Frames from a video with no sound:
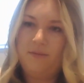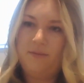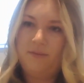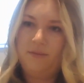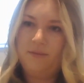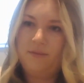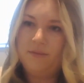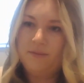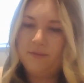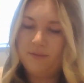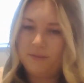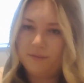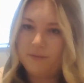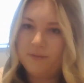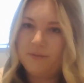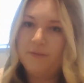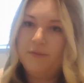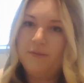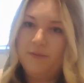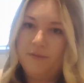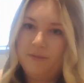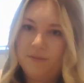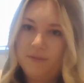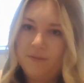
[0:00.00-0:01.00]

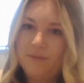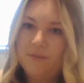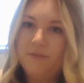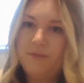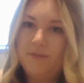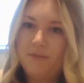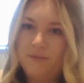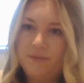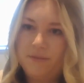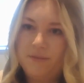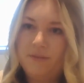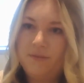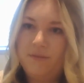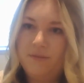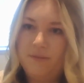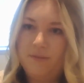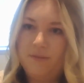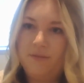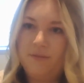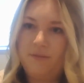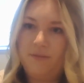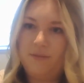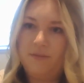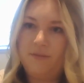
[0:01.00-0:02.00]

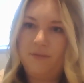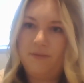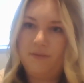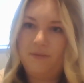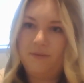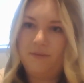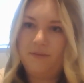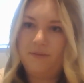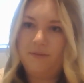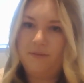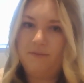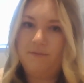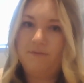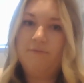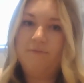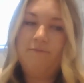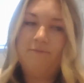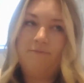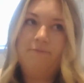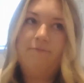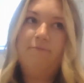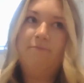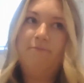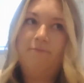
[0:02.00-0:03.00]

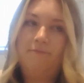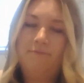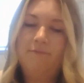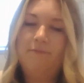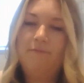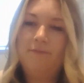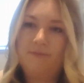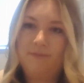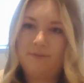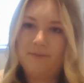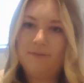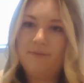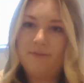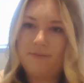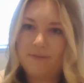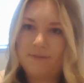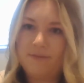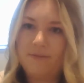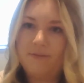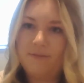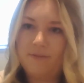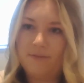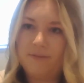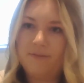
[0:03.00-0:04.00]

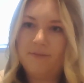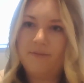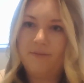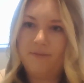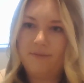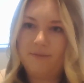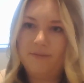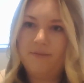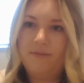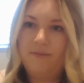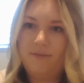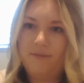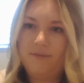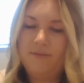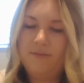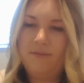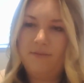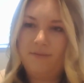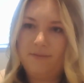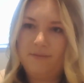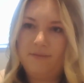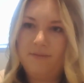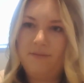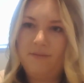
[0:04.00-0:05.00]

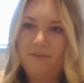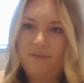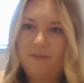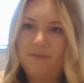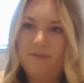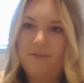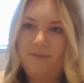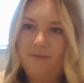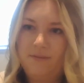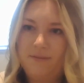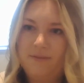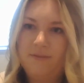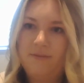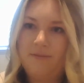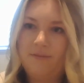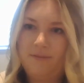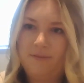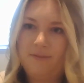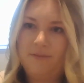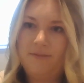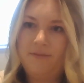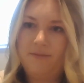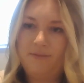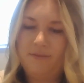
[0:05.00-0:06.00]

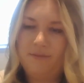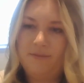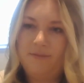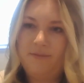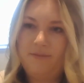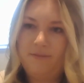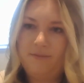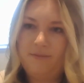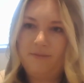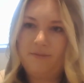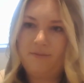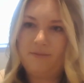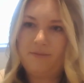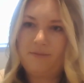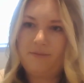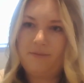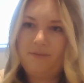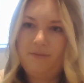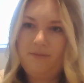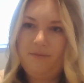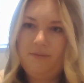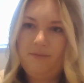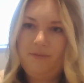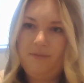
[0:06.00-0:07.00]

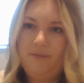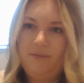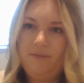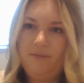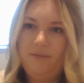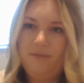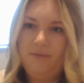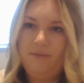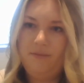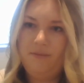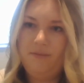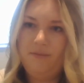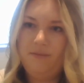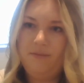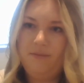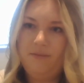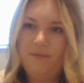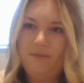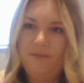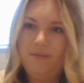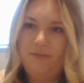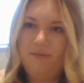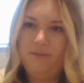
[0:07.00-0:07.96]
The person shown says nothing.